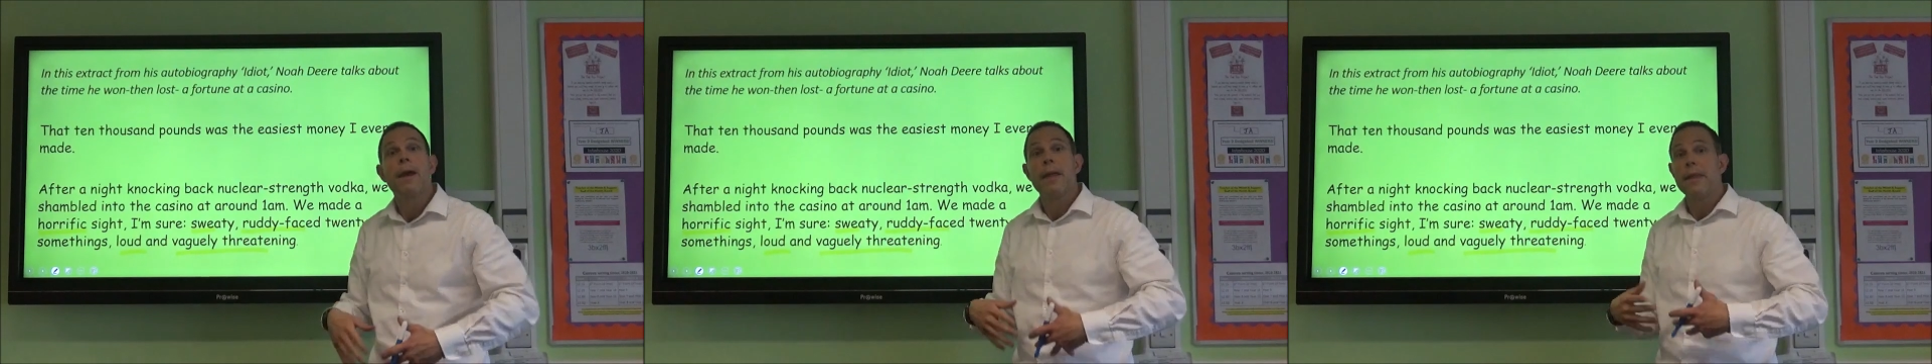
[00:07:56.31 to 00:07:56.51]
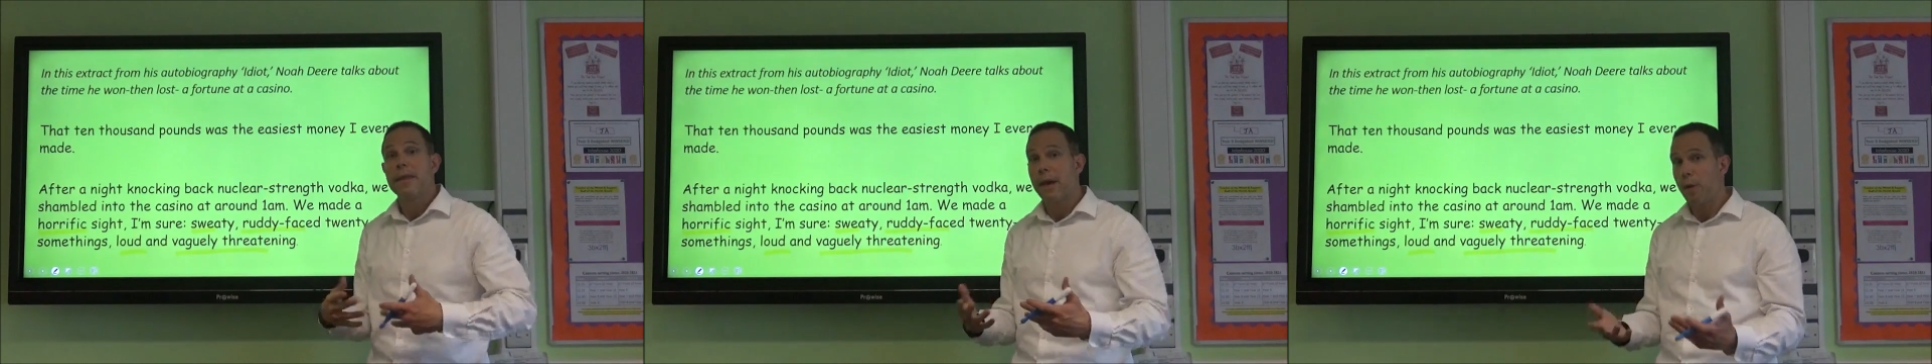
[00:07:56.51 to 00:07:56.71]

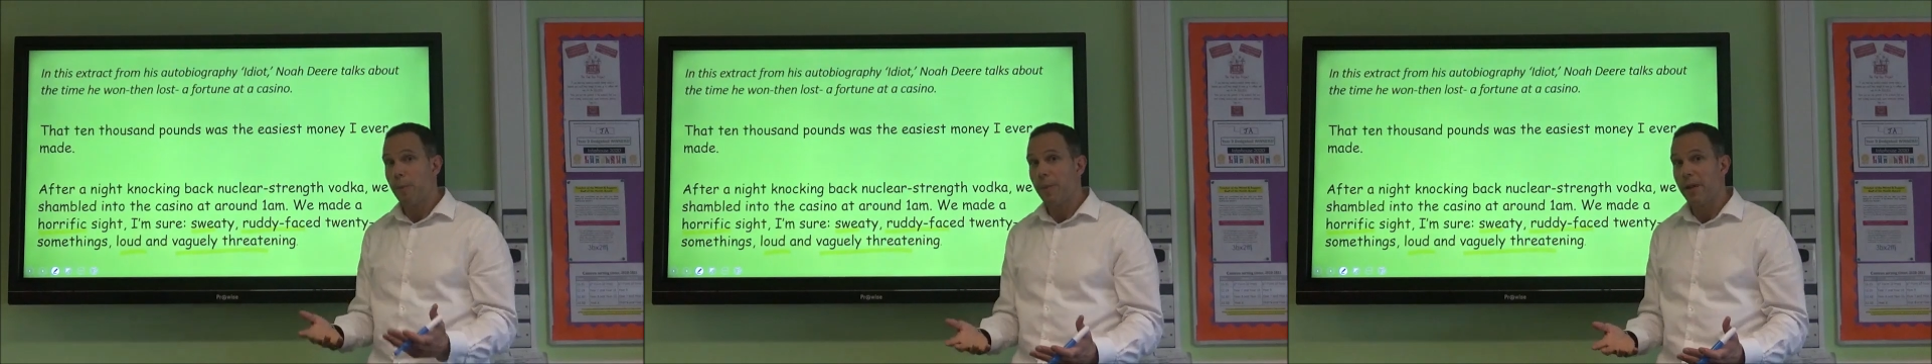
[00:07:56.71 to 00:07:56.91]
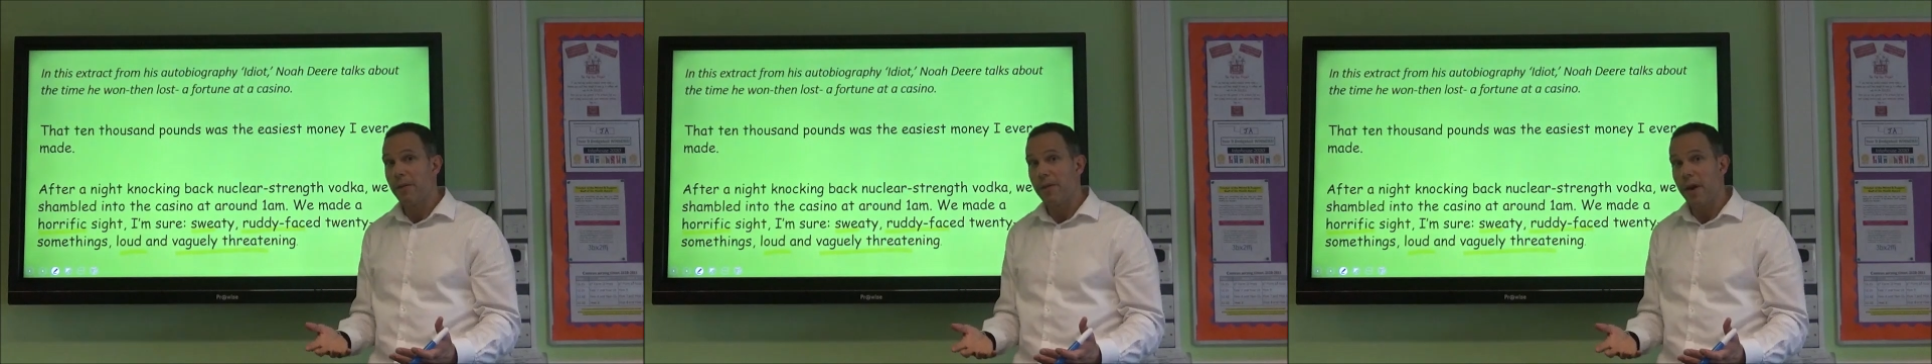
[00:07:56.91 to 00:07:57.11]
that will play
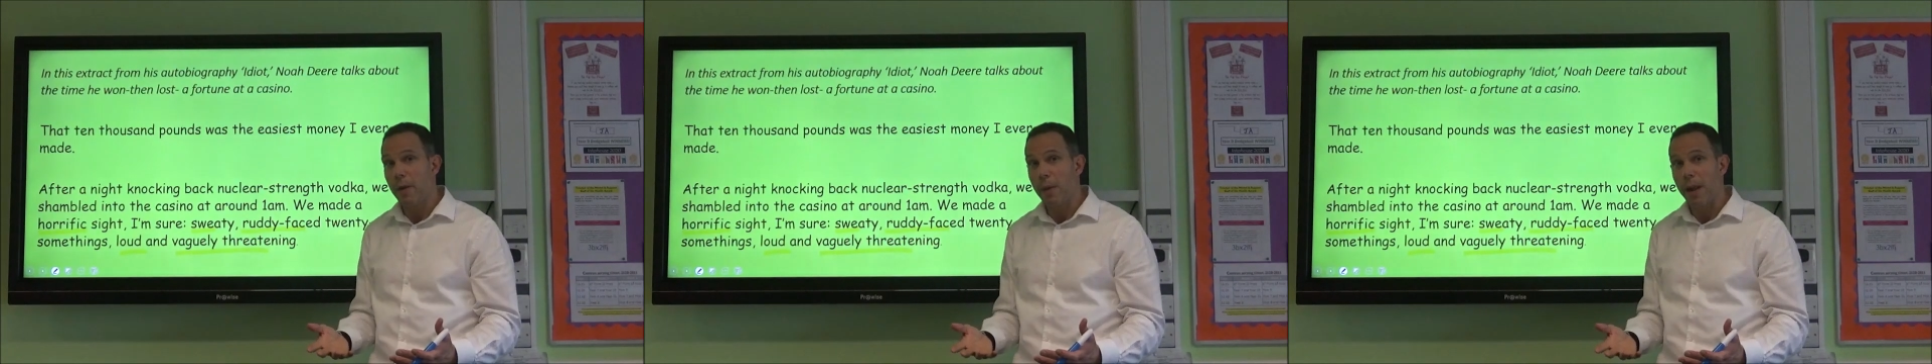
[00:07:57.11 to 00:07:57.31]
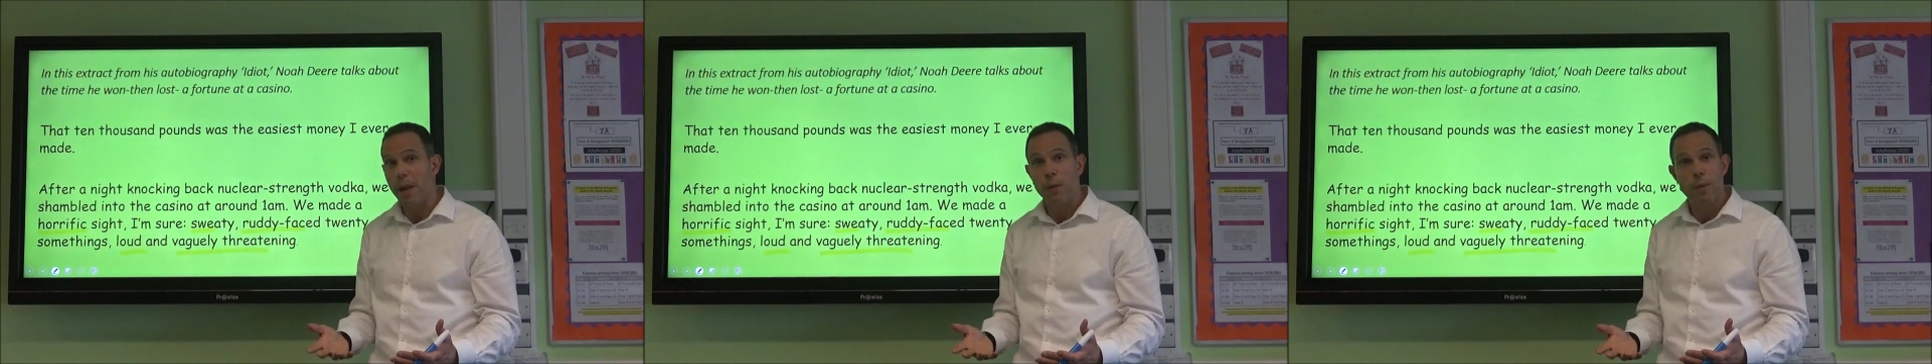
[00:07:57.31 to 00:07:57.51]
very
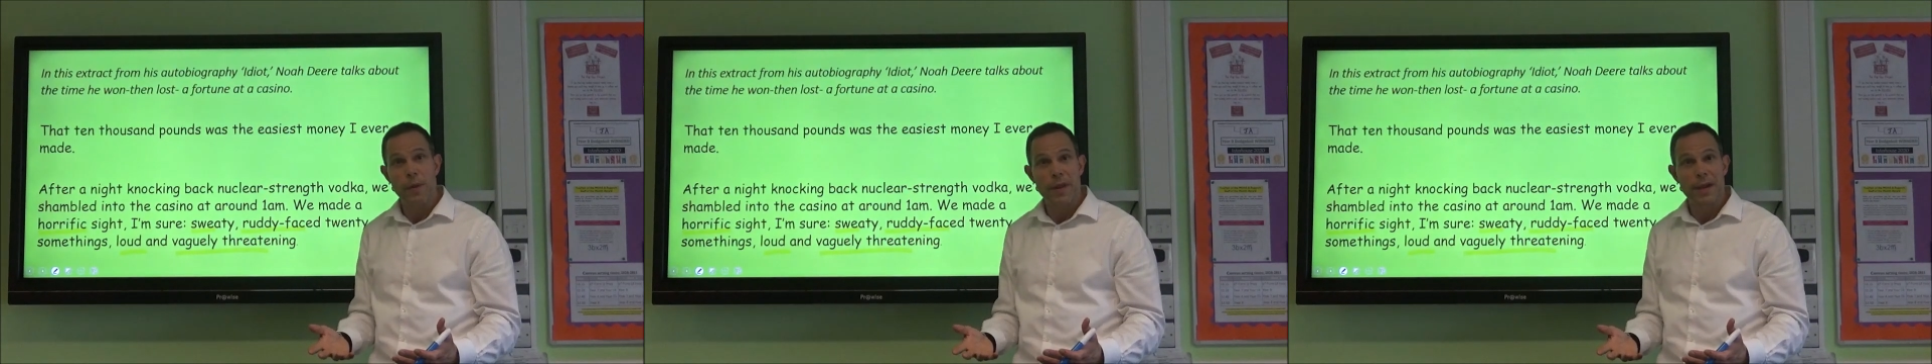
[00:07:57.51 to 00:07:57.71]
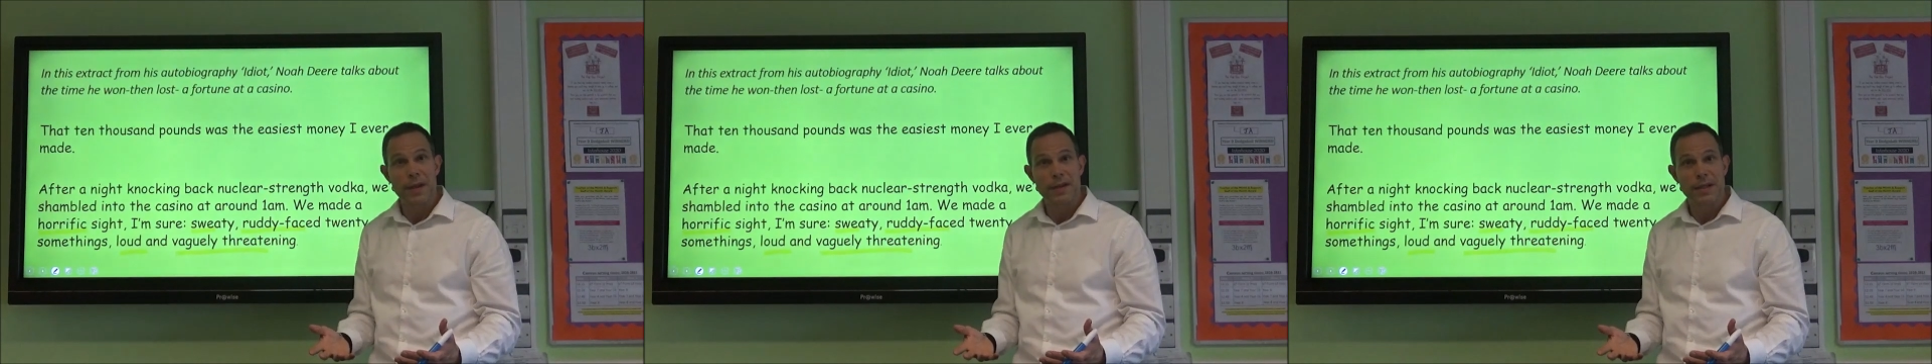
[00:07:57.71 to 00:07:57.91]
well with an
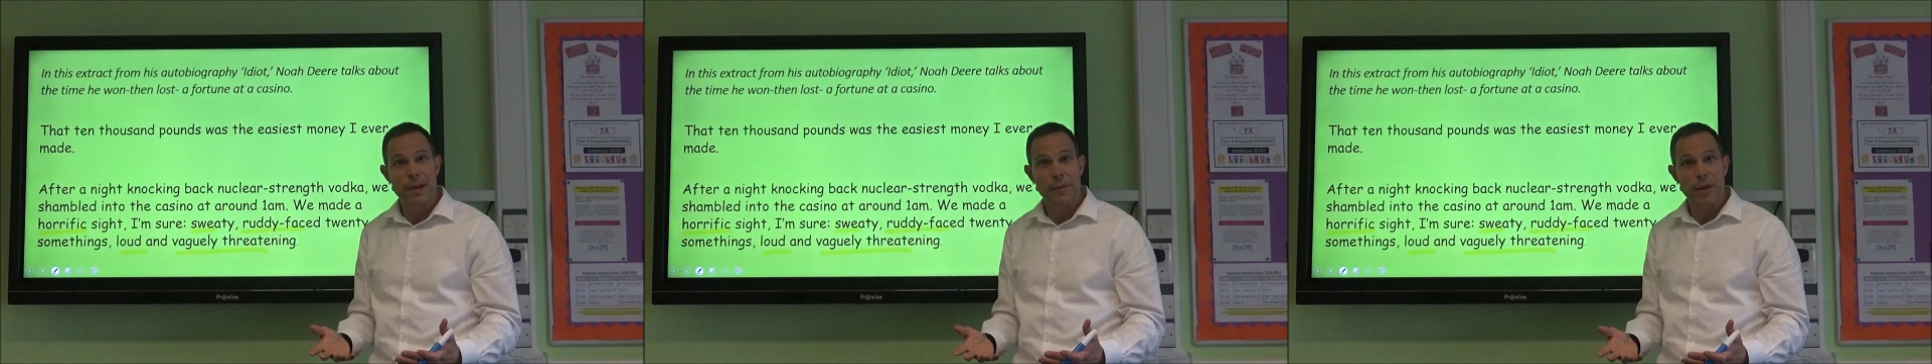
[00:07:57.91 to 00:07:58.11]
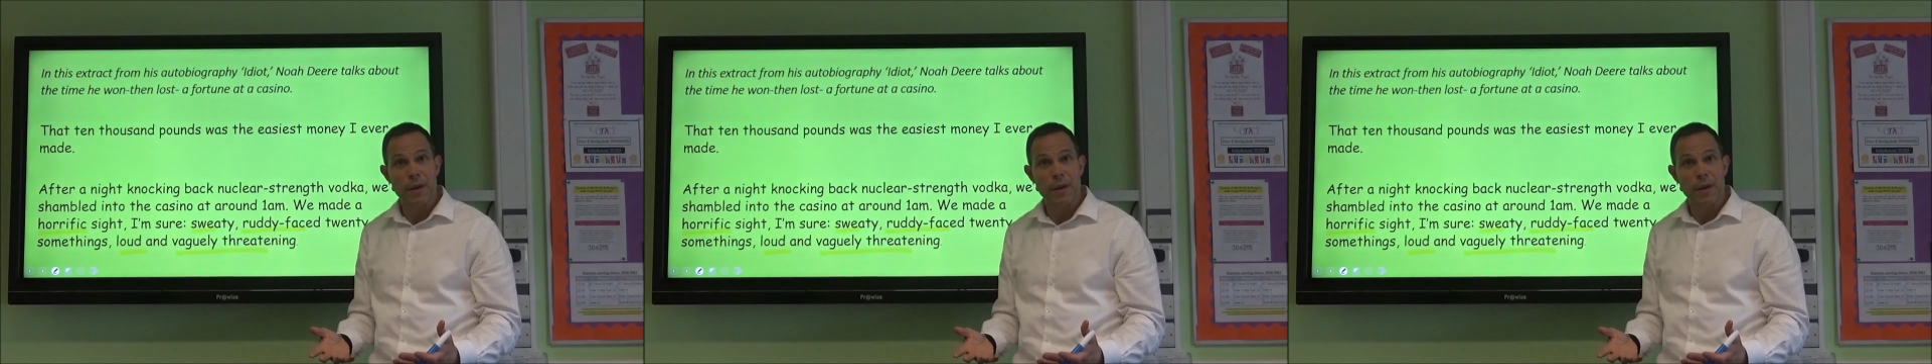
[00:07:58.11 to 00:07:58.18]
examiner.